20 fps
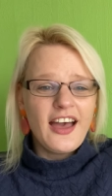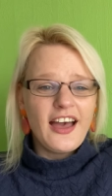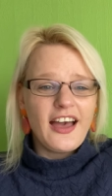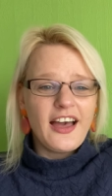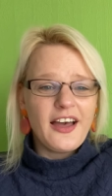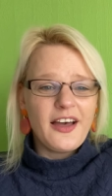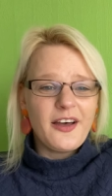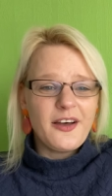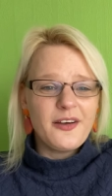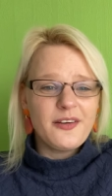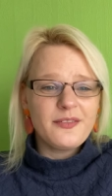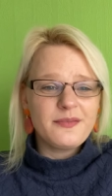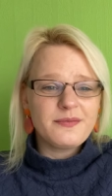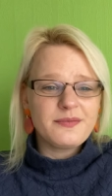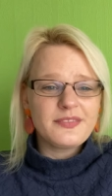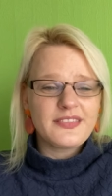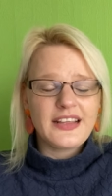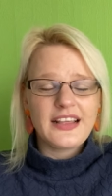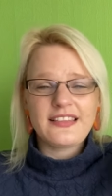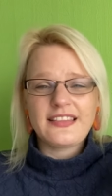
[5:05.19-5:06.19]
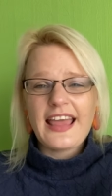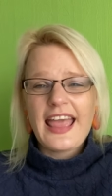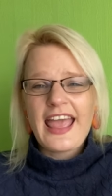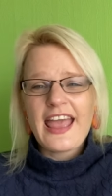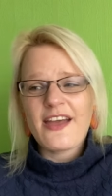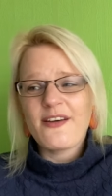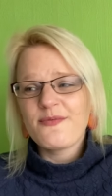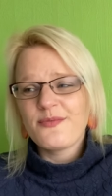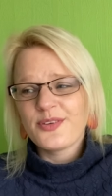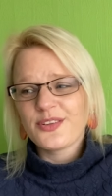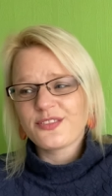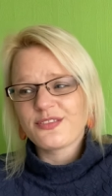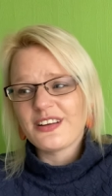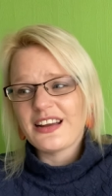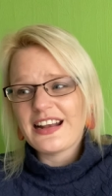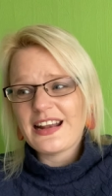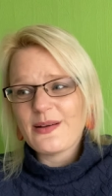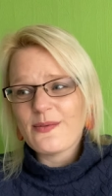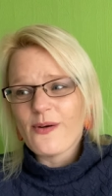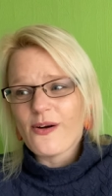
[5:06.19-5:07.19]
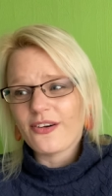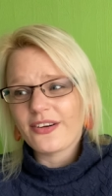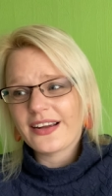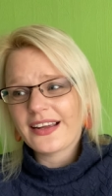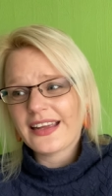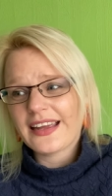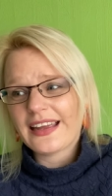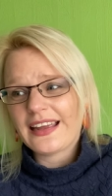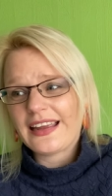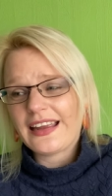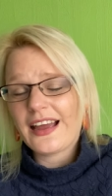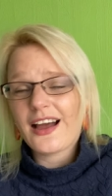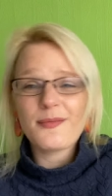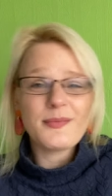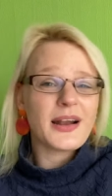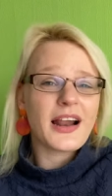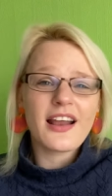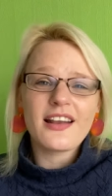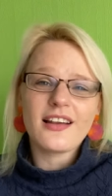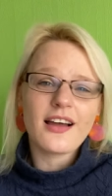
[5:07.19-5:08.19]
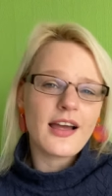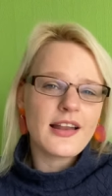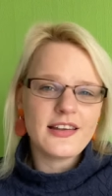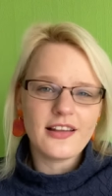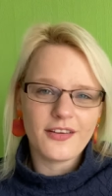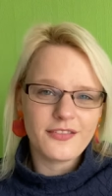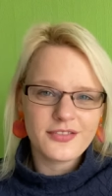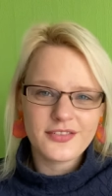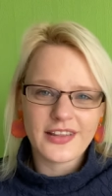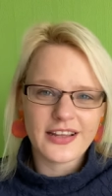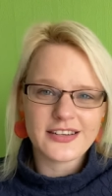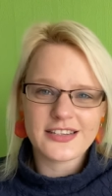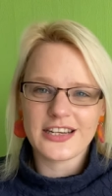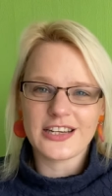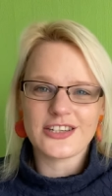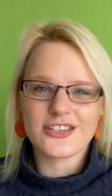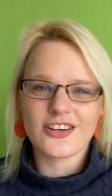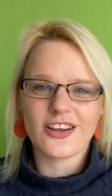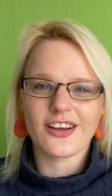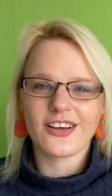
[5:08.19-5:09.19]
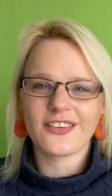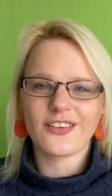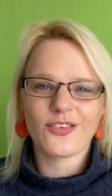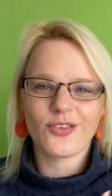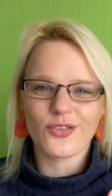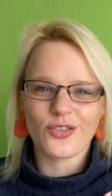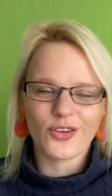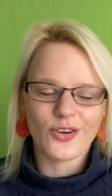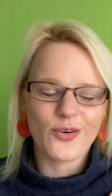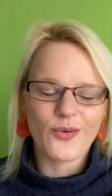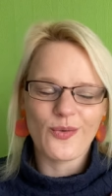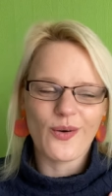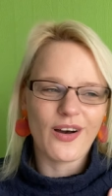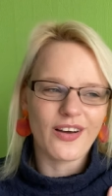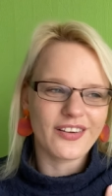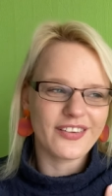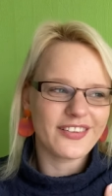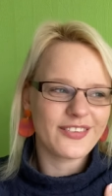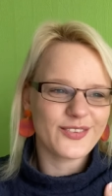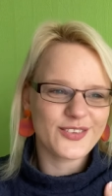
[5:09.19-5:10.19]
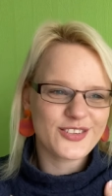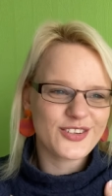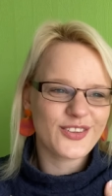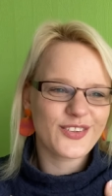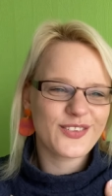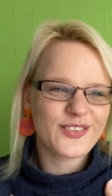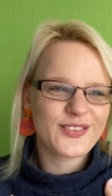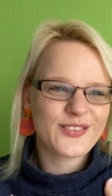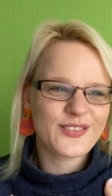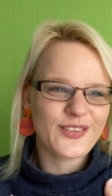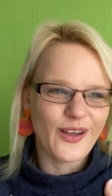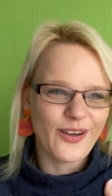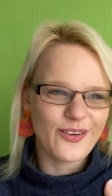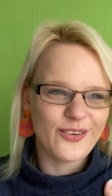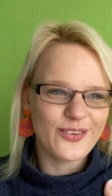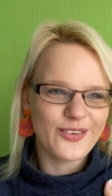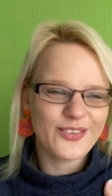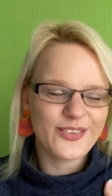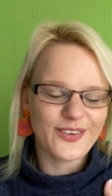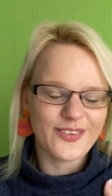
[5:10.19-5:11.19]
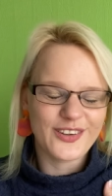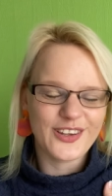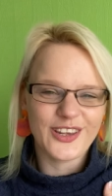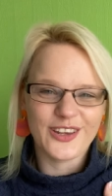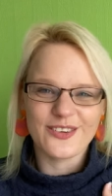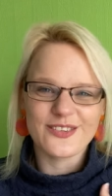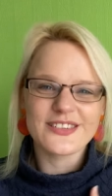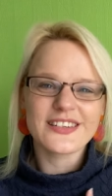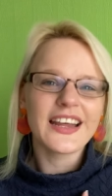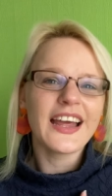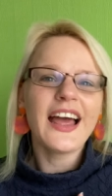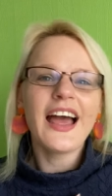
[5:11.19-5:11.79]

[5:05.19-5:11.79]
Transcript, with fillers: Um, yeah, the hem was really wonky. I mean, I, I loved that t-shirt because I thought the koalas were just so, so cute.